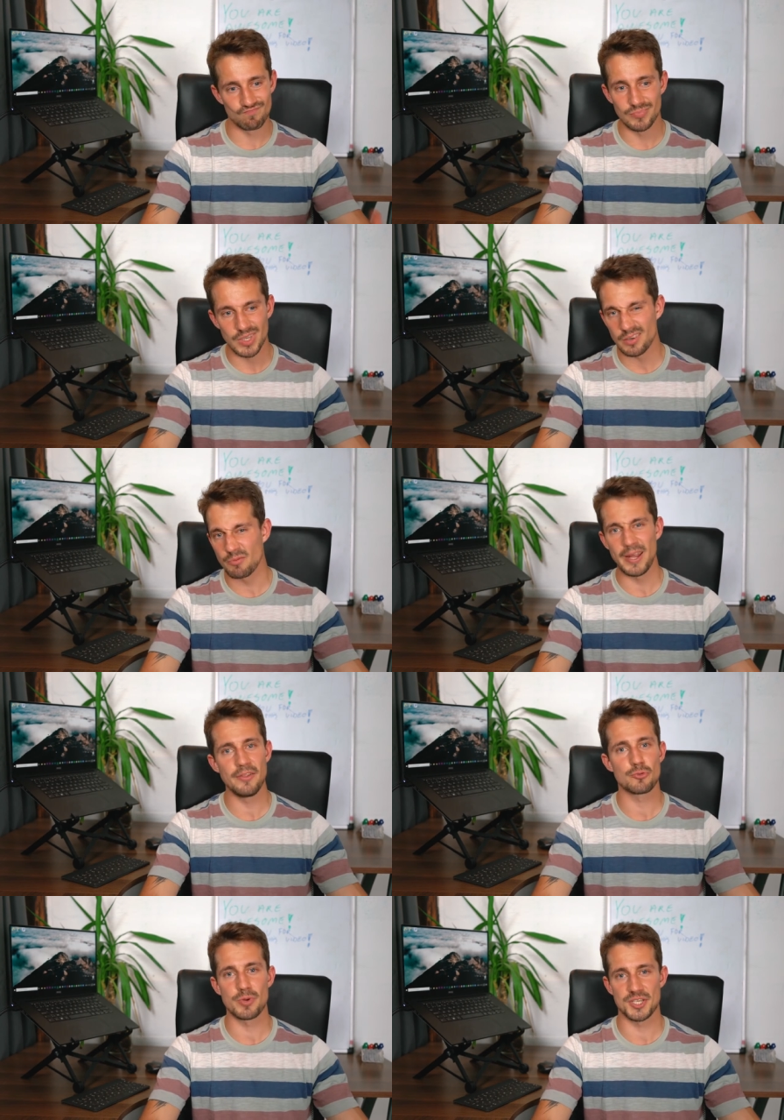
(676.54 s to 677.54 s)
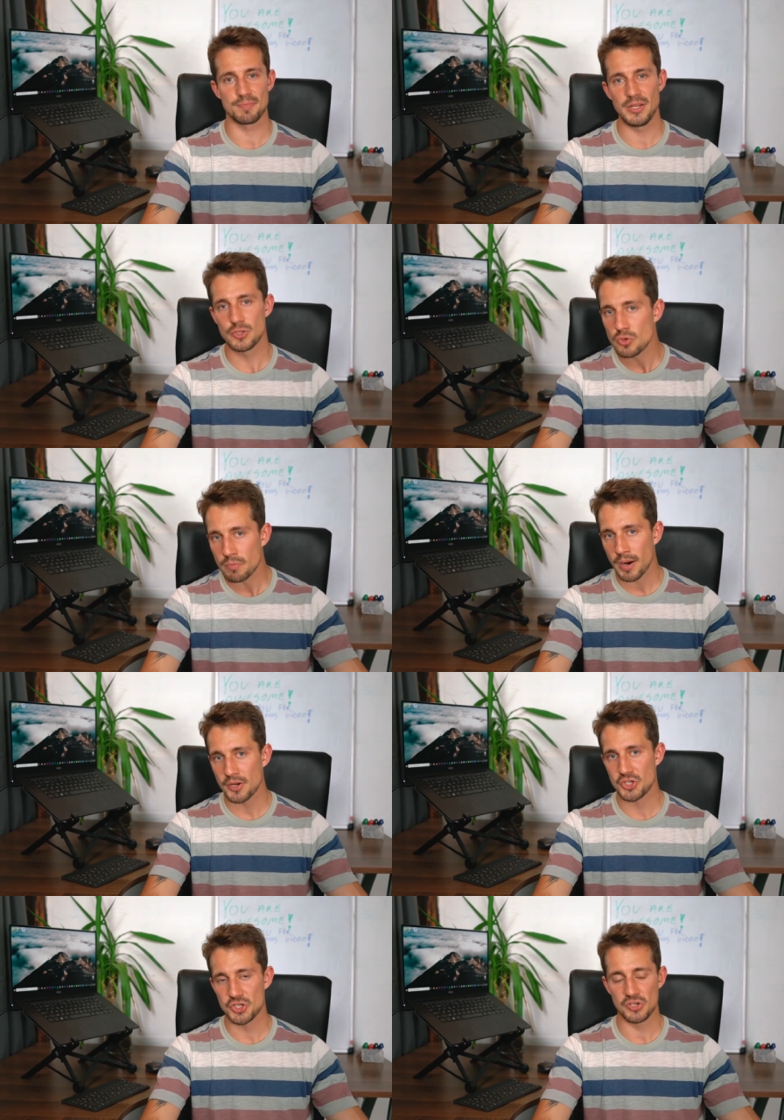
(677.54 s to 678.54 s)
didn't interest me too
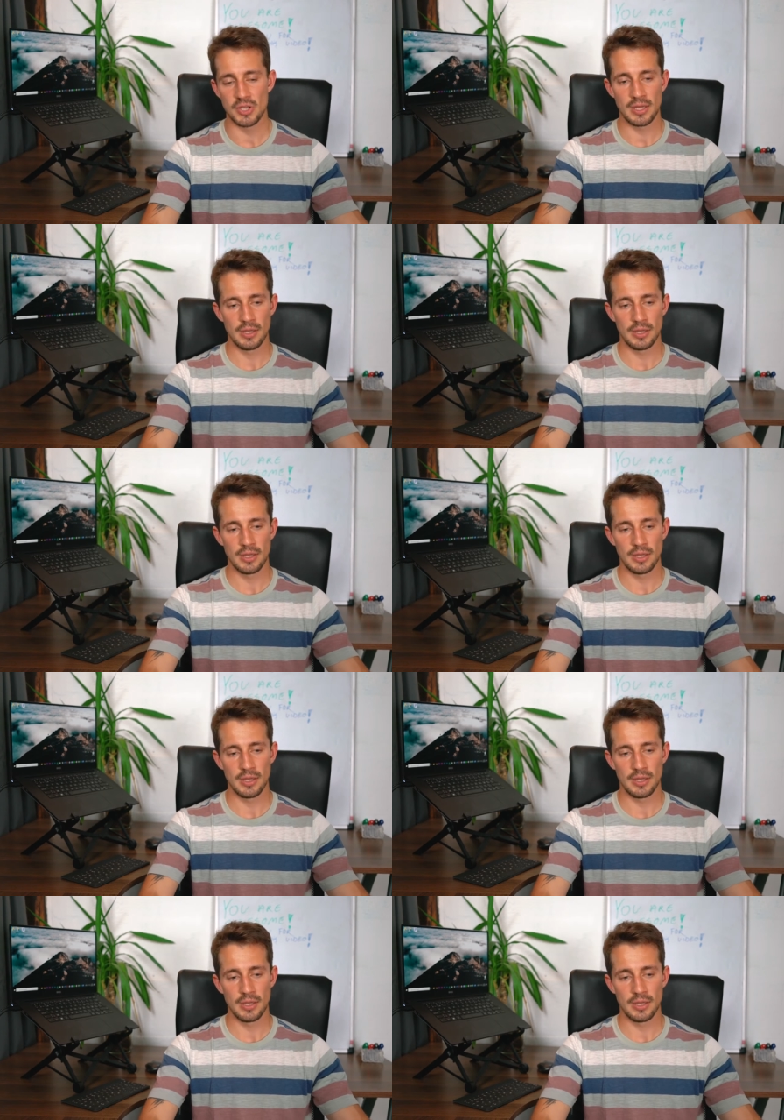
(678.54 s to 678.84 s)
much.